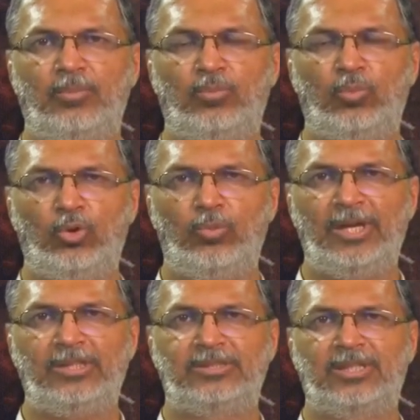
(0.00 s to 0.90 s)

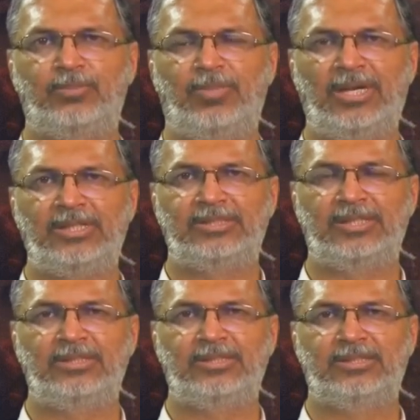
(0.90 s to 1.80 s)
movements at
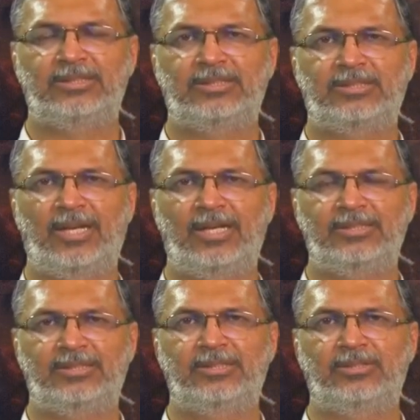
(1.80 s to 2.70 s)
parcels
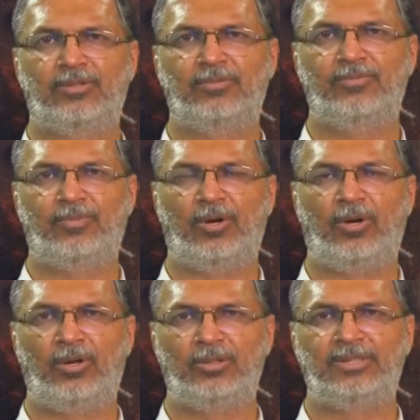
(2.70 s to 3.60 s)
sizes of
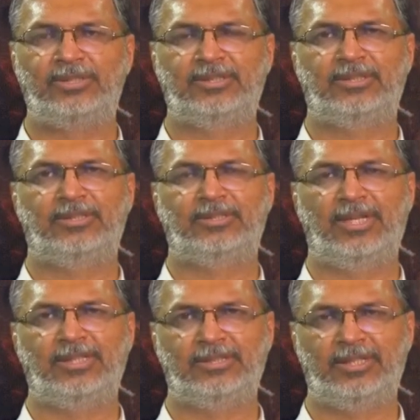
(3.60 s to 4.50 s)
all these
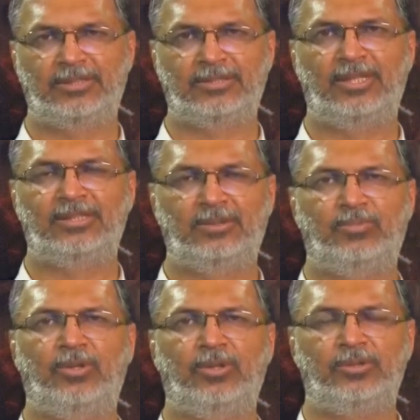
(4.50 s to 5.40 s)
size scales. That is a
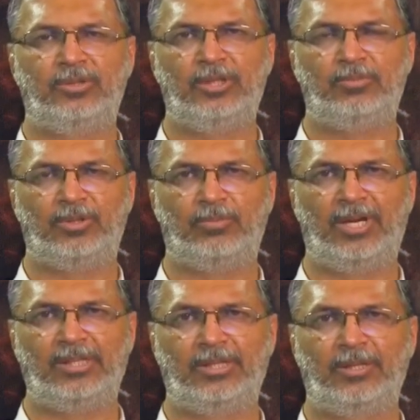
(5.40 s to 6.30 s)
point to keep in mind.